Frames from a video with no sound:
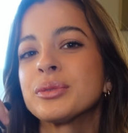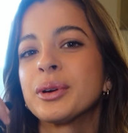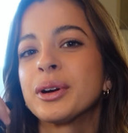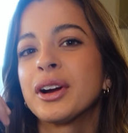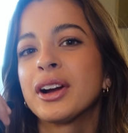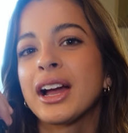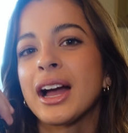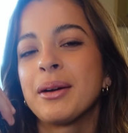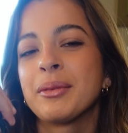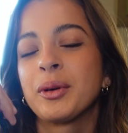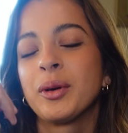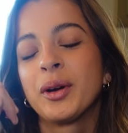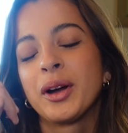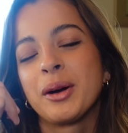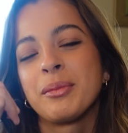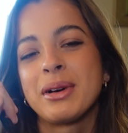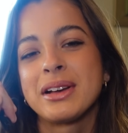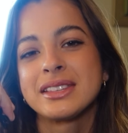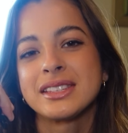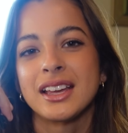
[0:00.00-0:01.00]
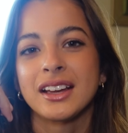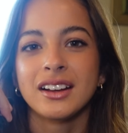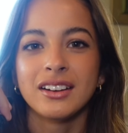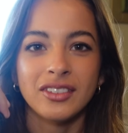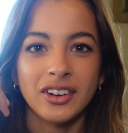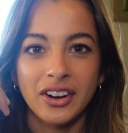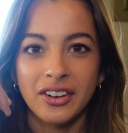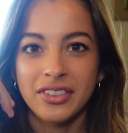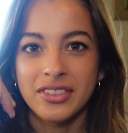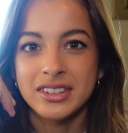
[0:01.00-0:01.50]
work, I'm going on my second
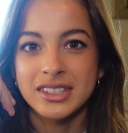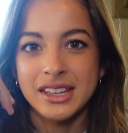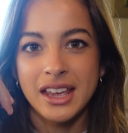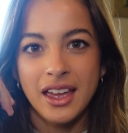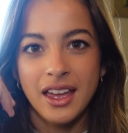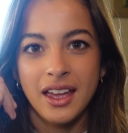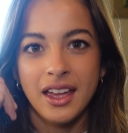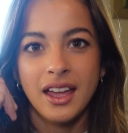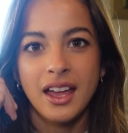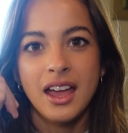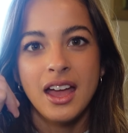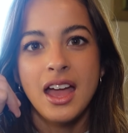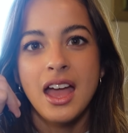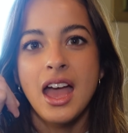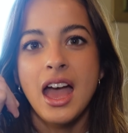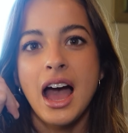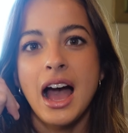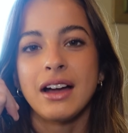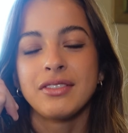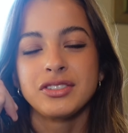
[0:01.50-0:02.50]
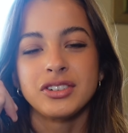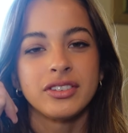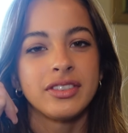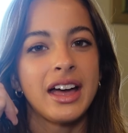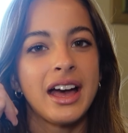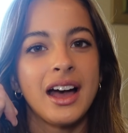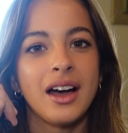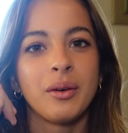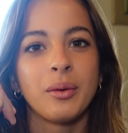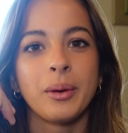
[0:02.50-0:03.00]
run of the day. After
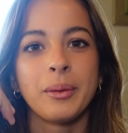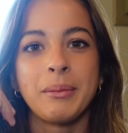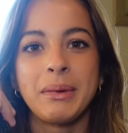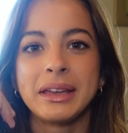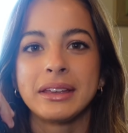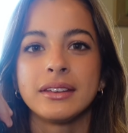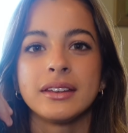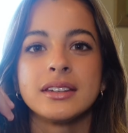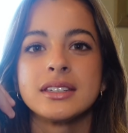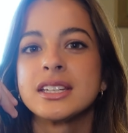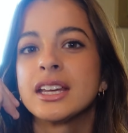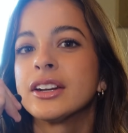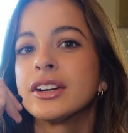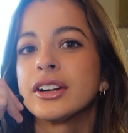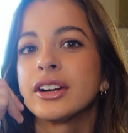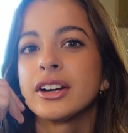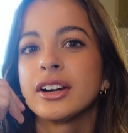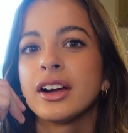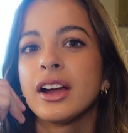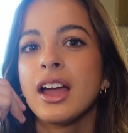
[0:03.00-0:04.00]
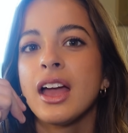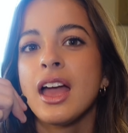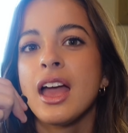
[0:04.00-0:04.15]
that, we're making dinner